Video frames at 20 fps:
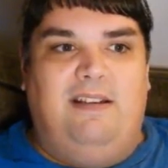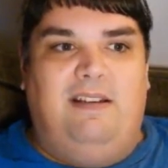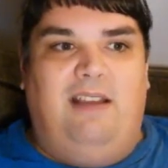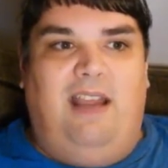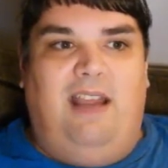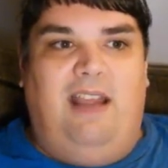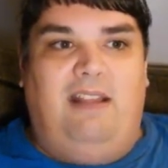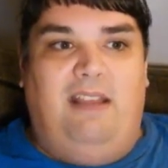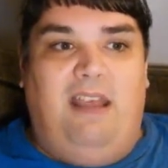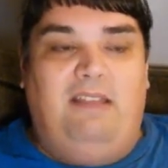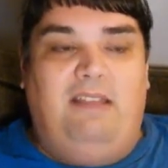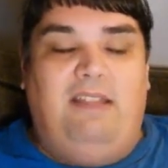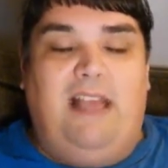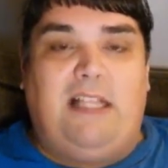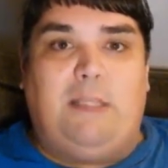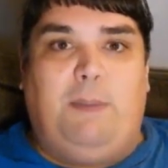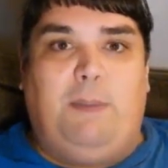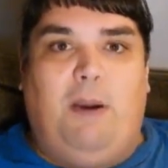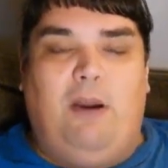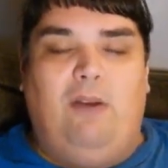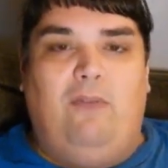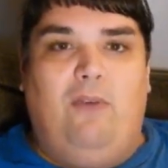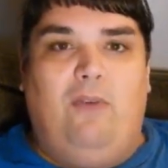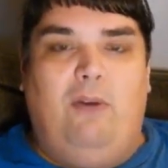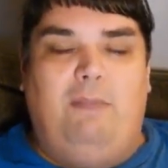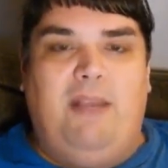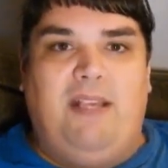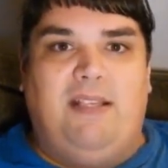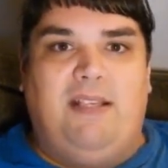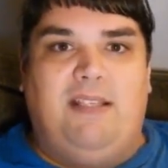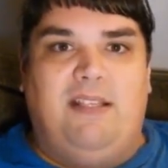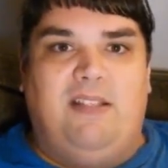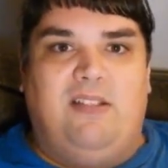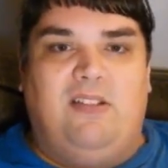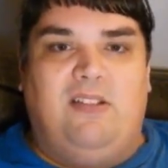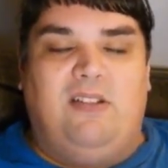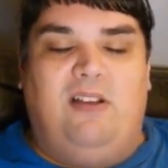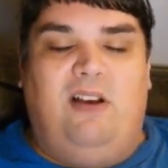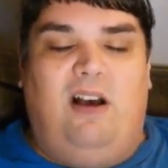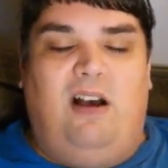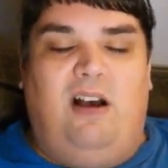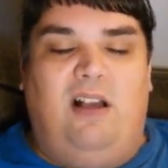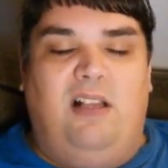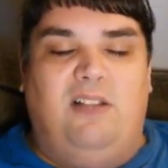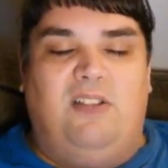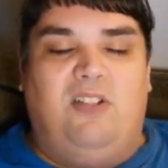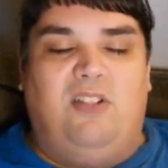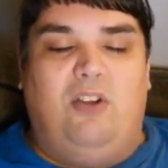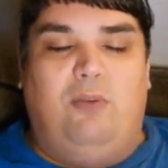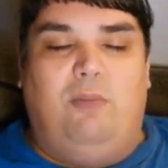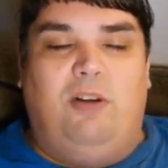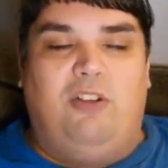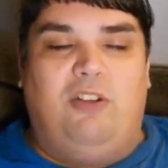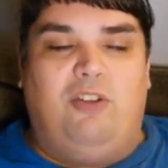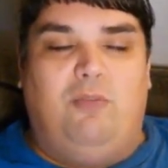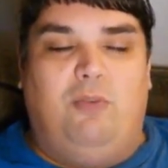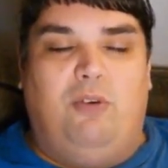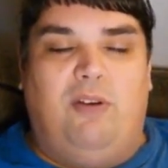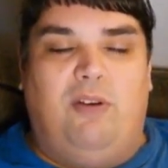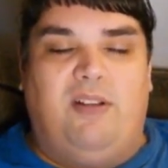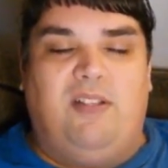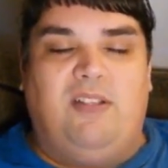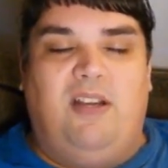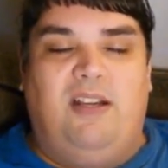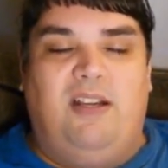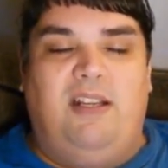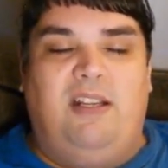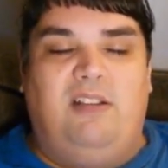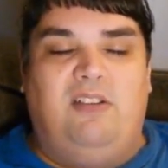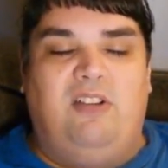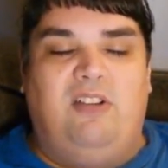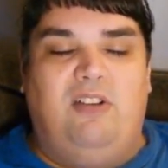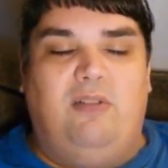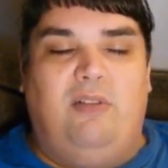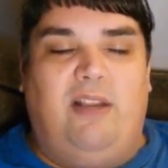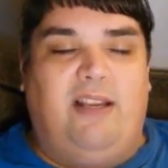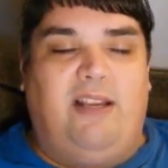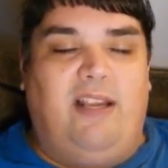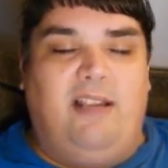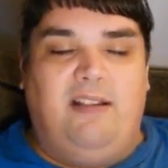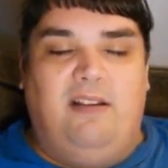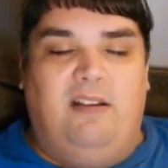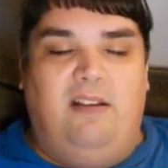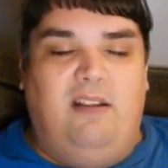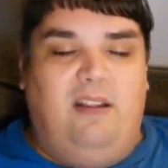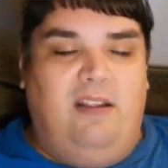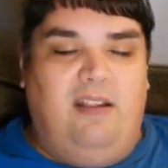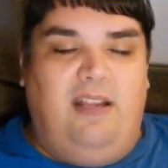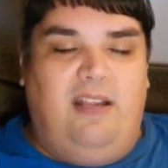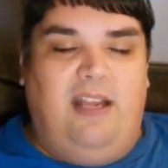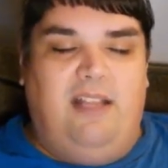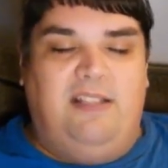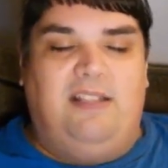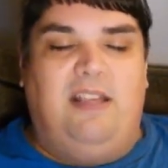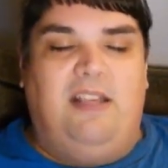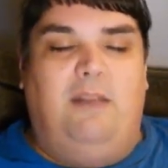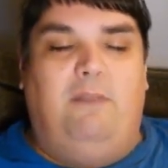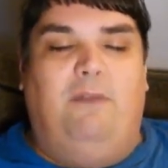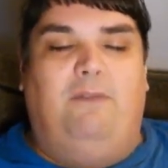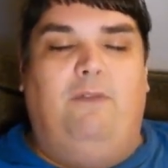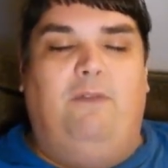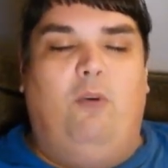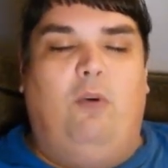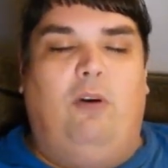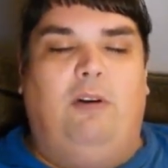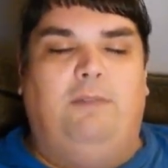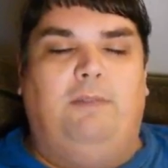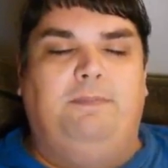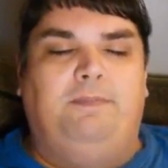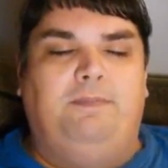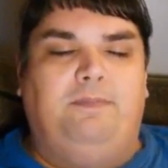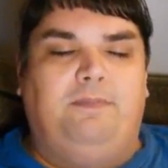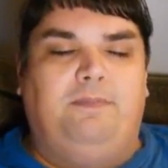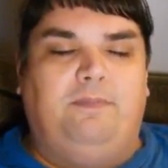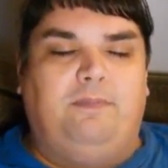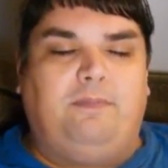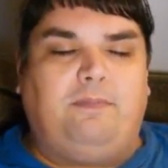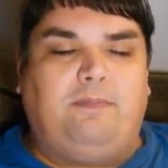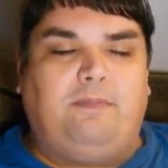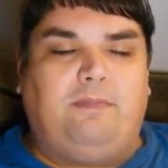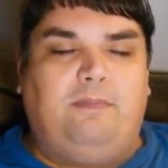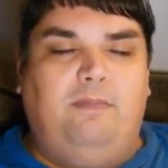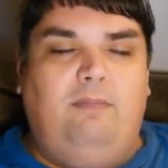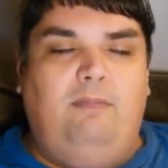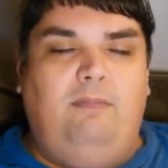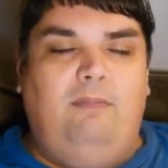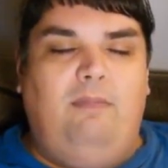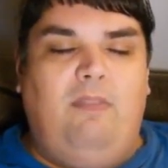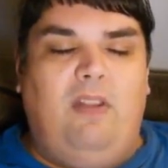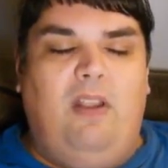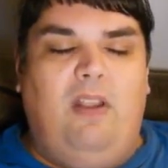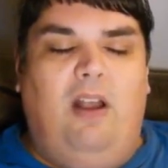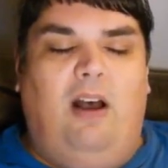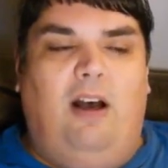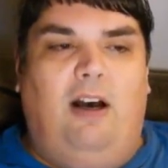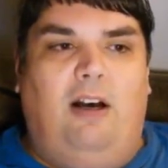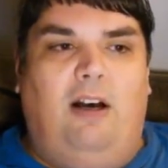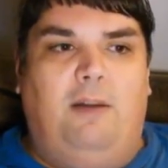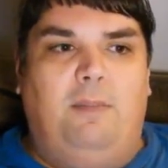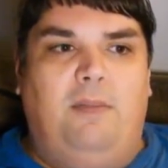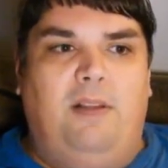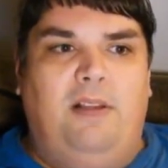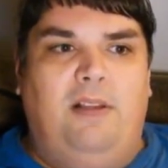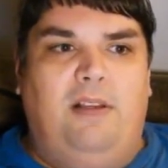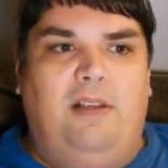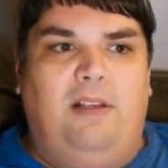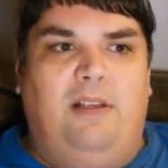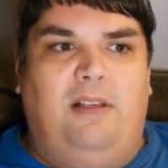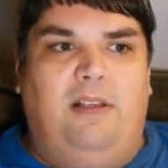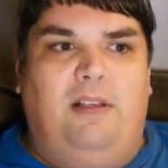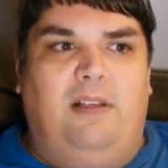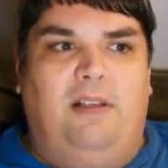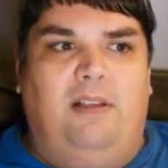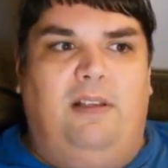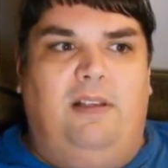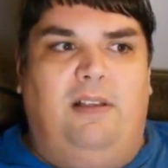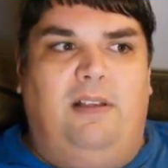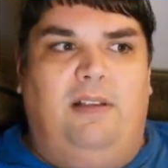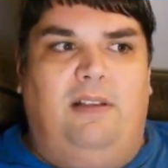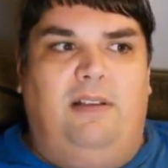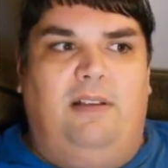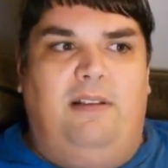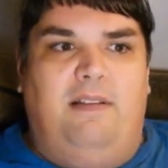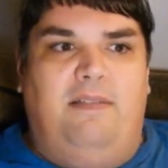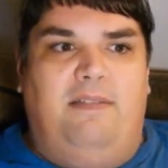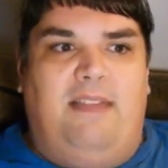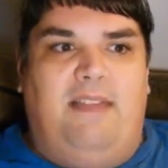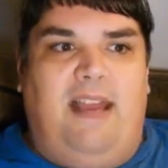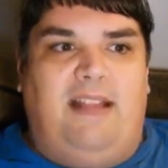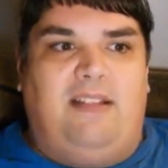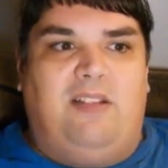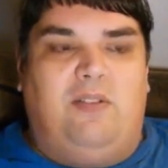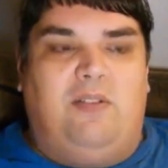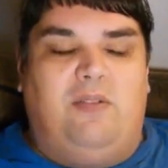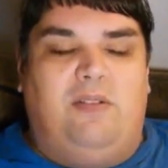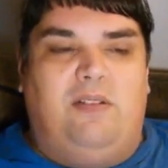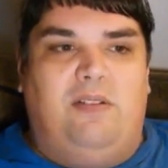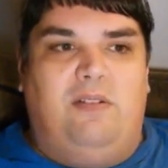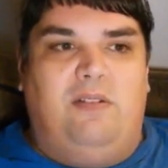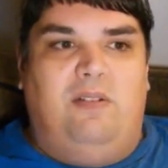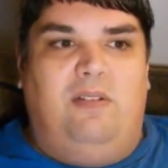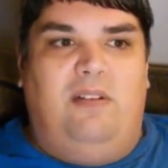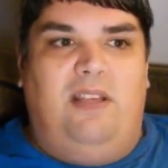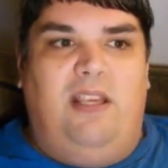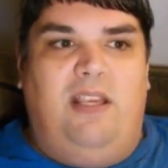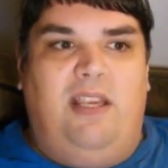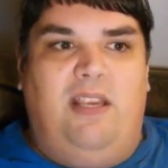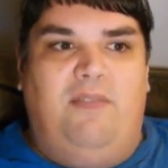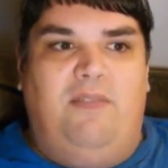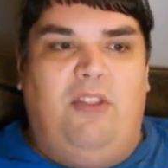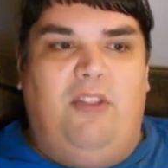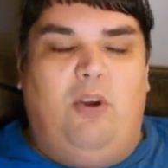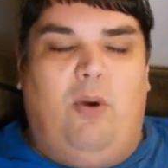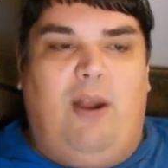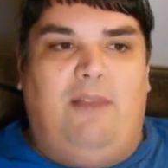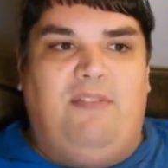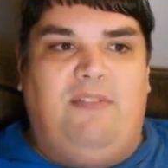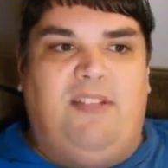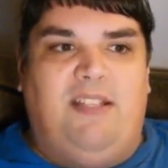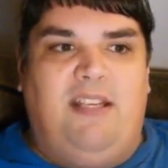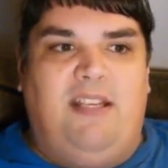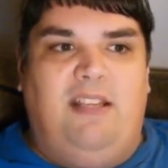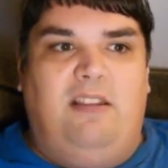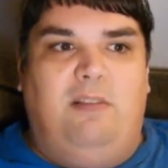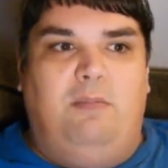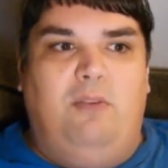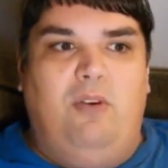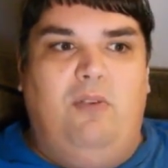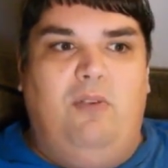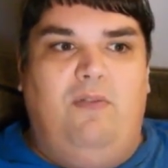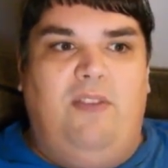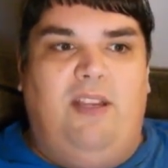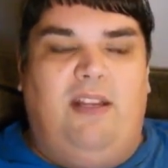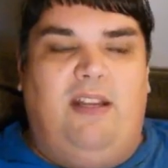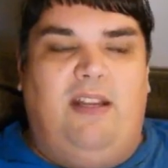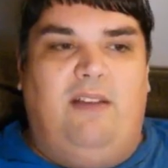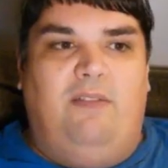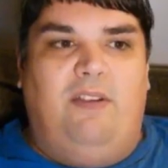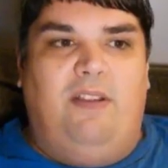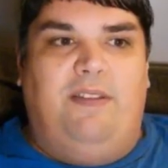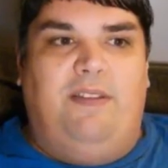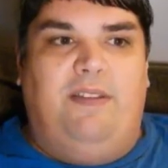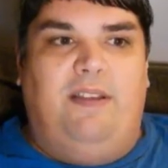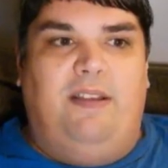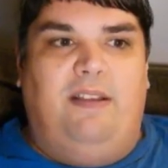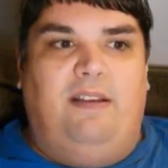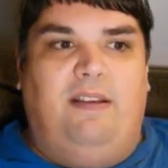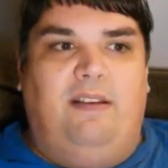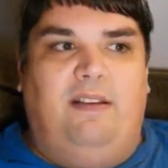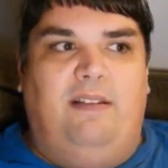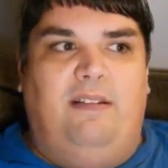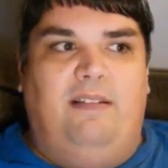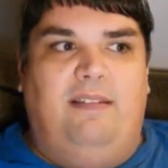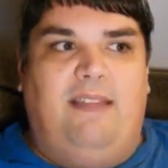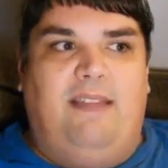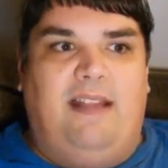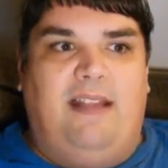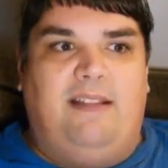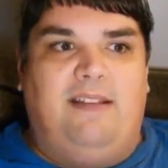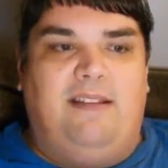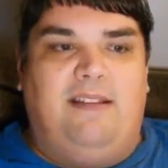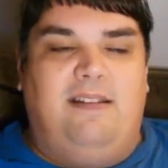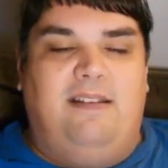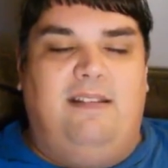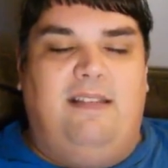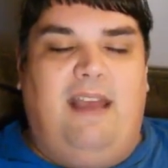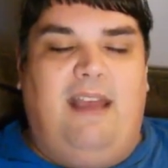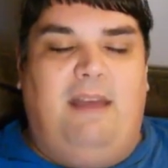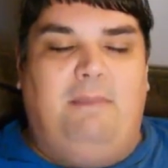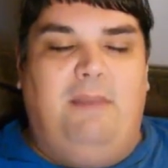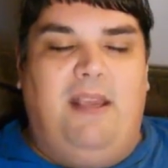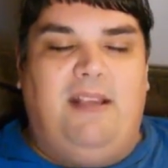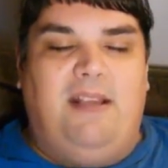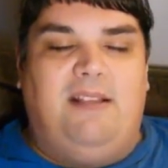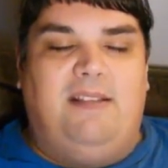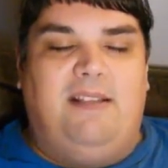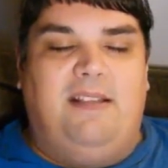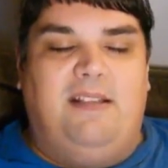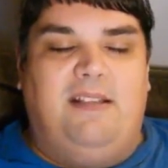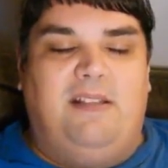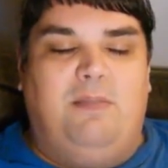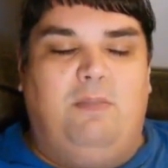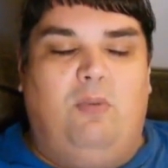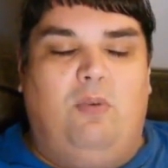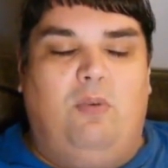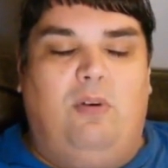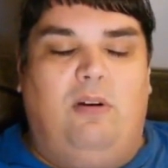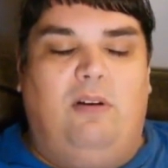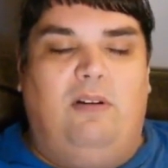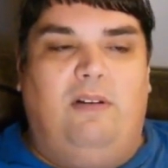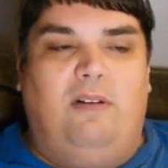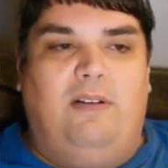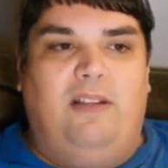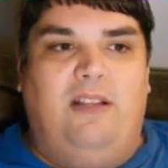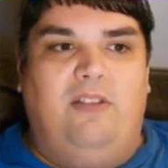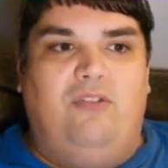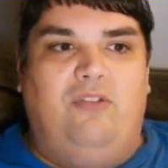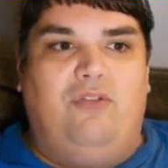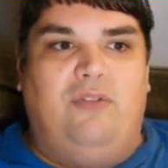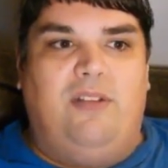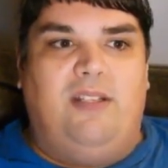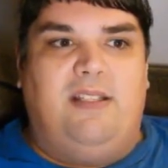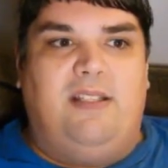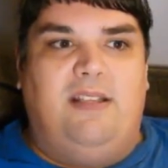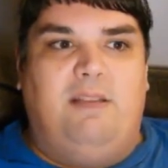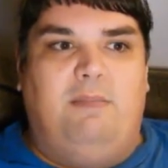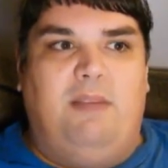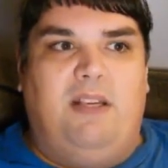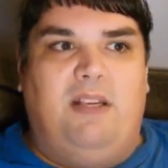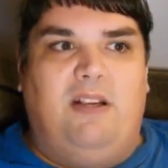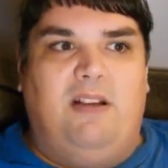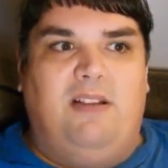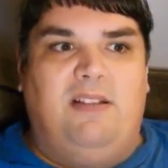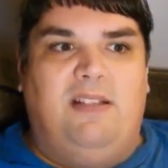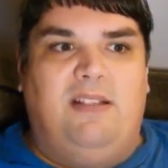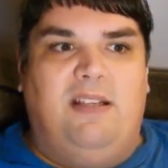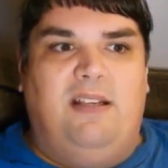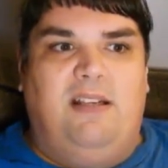And, and that's part of what makes this uh, so much more exciting, too. Like I had said before, um, that's even though I've seen the movie and everything, that's that makes this more interesting because